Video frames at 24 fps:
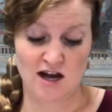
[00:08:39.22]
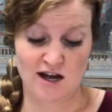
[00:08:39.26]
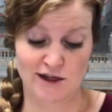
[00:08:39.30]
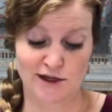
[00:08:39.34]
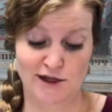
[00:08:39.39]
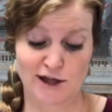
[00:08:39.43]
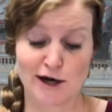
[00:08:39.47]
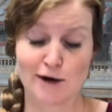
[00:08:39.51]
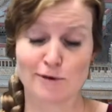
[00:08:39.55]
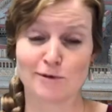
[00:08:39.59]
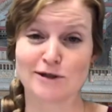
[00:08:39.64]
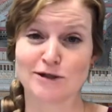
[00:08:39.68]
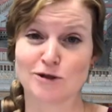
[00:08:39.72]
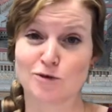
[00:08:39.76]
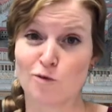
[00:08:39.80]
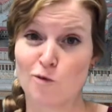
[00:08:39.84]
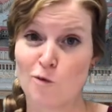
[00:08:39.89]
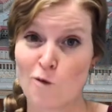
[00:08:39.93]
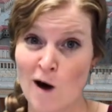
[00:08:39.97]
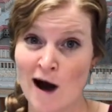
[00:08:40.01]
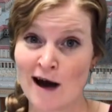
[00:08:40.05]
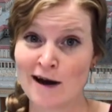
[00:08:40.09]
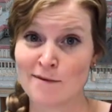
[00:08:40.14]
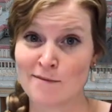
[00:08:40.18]
There was
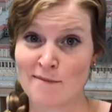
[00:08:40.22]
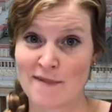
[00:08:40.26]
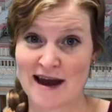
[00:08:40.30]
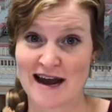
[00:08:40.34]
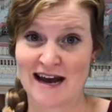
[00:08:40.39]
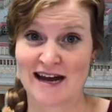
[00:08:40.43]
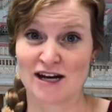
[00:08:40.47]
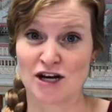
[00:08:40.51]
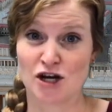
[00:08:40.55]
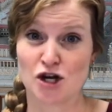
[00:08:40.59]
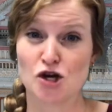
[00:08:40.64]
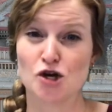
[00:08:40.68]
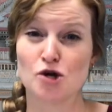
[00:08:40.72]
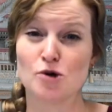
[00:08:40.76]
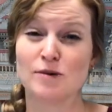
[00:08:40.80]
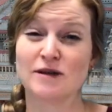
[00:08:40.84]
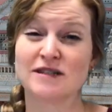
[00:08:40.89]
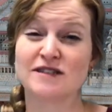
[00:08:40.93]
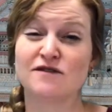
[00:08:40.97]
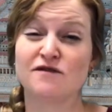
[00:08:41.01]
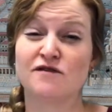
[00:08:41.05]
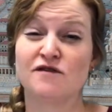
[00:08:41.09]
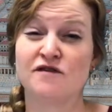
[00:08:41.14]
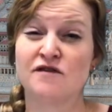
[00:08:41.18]
one man who
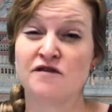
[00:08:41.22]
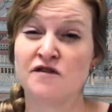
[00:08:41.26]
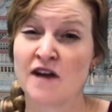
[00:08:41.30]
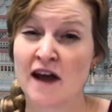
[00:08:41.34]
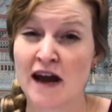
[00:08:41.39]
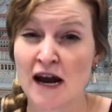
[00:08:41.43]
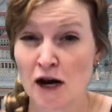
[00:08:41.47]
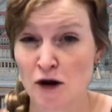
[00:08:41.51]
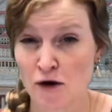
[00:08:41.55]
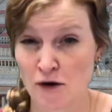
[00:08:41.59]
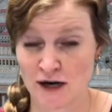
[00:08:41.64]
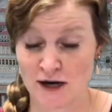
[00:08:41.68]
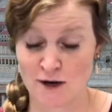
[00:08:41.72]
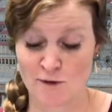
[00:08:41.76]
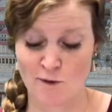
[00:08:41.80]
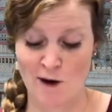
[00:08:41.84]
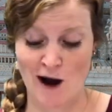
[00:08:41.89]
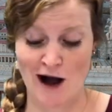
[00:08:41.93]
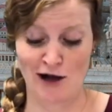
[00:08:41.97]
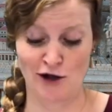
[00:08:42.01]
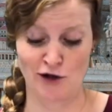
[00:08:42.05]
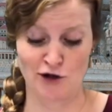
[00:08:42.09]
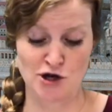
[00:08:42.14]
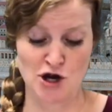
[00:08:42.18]
was very
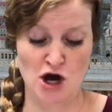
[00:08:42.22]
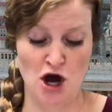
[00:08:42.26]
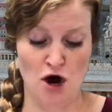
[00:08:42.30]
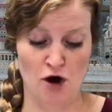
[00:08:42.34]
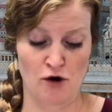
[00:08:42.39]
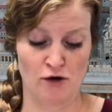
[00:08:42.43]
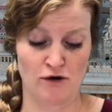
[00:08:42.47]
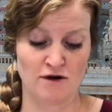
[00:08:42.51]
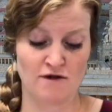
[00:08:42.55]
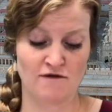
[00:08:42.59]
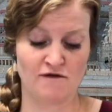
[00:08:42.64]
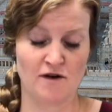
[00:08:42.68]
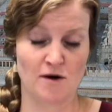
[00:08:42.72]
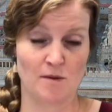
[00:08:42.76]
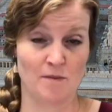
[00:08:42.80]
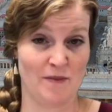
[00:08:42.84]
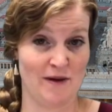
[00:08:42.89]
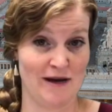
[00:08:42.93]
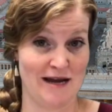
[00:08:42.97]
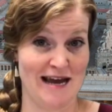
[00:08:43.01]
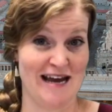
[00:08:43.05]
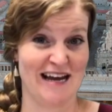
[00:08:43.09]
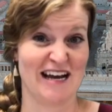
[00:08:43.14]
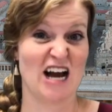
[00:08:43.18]
well known for
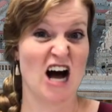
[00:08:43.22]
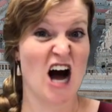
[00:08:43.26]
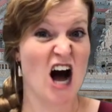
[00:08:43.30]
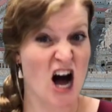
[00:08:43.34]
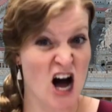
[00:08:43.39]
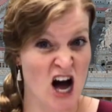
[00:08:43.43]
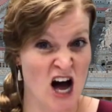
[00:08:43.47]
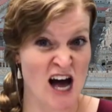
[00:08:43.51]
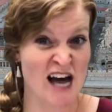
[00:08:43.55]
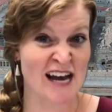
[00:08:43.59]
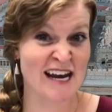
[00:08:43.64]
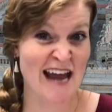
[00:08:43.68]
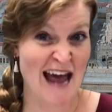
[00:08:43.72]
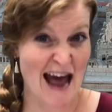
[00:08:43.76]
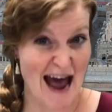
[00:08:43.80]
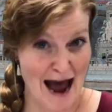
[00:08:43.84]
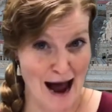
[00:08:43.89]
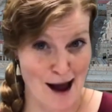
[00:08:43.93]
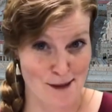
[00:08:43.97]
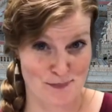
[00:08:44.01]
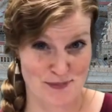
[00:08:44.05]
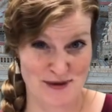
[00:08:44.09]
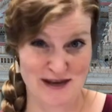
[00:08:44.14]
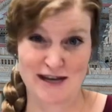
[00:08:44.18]
being
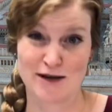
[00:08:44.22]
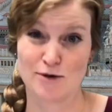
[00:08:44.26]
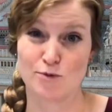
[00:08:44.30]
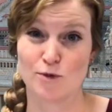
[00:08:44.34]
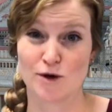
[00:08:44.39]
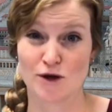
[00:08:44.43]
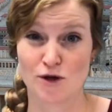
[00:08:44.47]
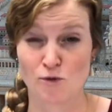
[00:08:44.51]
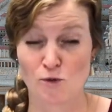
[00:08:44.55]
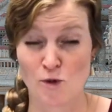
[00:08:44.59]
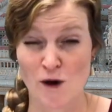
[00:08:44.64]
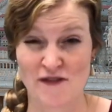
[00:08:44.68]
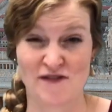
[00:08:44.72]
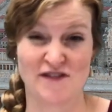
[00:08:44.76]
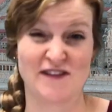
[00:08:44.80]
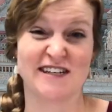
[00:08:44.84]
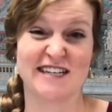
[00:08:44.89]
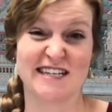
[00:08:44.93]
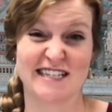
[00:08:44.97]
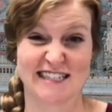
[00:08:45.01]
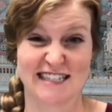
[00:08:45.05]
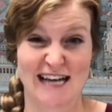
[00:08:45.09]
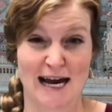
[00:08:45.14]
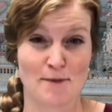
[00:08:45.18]
unhappy with what the
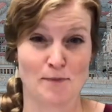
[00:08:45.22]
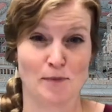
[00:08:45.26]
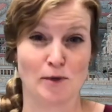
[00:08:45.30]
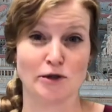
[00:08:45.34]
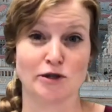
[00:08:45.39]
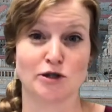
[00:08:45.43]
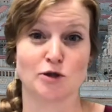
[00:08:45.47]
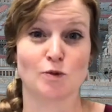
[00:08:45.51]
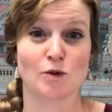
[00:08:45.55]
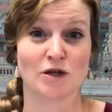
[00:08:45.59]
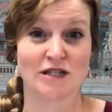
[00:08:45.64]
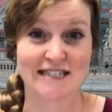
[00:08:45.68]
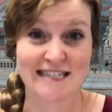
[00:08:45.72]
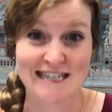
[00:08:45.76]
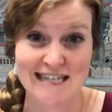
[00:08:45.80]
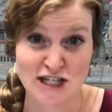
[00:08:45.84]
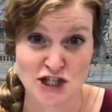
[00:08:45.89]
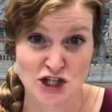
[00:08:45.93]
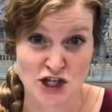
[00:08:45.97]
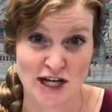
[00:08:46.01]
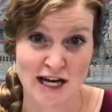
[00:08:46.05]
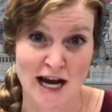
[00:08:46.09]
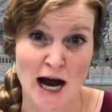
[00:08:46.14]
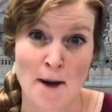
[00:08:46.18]
disciples were
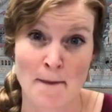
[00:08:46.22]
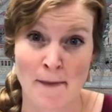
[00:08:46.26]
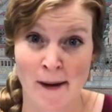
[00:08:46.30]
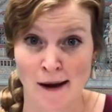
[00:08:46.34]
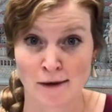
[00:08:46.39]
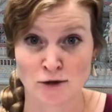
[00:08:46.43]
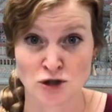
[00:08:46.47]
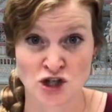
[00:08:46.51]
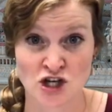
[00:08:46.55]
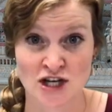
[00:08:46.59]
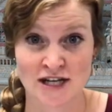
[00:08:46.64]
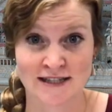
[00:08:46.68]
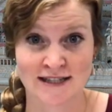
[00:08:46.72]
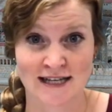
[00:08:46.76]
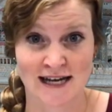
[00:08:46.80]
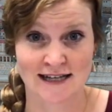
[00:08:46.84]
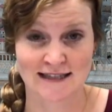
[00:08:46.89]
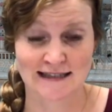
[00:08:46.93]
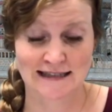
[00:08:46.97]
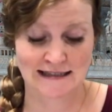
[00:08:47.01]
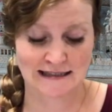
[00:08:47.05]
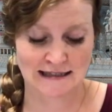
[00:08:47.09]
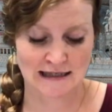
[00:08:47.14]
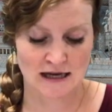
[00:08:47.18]
teaching about
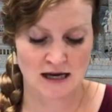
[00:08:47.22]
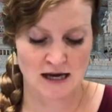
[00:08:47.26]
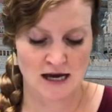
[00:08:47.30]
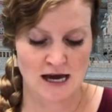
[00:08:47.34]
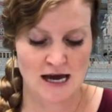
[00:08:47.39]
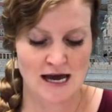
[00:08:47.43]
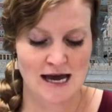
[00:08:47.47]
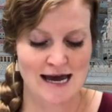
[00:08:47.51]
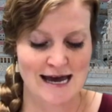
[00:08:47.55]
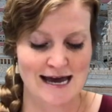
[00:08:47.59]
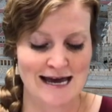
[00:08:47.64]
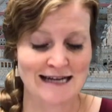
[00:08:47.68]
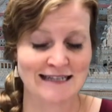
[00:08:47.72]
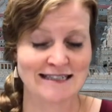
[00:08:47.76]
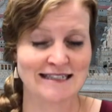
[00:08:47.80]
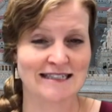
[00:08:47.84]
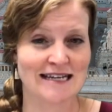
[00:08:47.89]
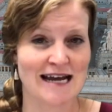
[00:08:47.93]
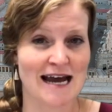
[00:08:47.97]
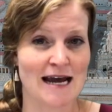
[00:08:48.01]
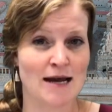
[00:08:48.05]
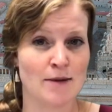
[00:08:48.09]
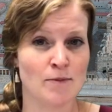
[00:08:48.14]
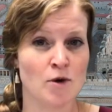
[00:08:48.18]
Jesus. His
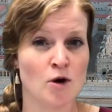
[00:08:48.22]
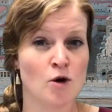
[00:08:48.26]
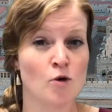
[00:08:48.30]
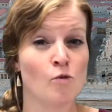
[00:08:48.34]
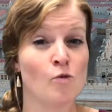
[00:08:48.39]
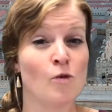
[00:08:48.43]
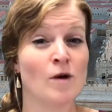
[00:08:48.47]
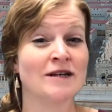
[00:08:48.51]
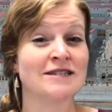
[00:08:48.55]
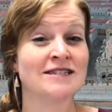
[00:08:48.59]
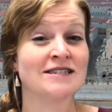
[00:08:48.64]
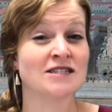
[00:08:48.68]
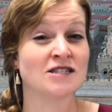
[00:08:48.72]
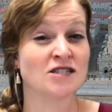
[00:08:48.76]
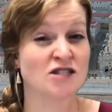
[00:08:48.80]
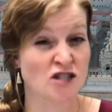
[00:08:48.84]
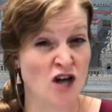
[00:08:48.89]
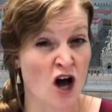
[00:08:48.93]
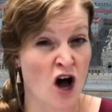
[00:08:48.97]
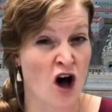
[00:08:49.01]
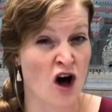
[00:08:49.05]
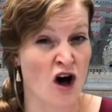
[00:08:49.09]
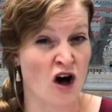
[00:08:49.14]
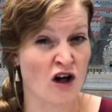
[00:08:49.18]
name was
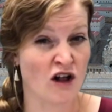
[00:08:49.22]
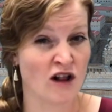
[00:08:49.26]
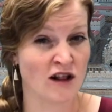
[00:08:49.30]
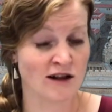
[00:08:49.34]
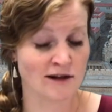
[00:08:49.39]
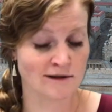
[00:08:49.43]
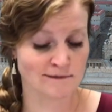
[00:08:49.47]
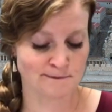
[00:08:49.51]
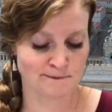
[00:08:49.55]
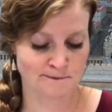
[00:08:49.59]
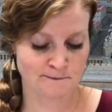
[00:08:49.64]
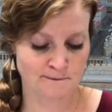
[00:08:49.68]
Saul.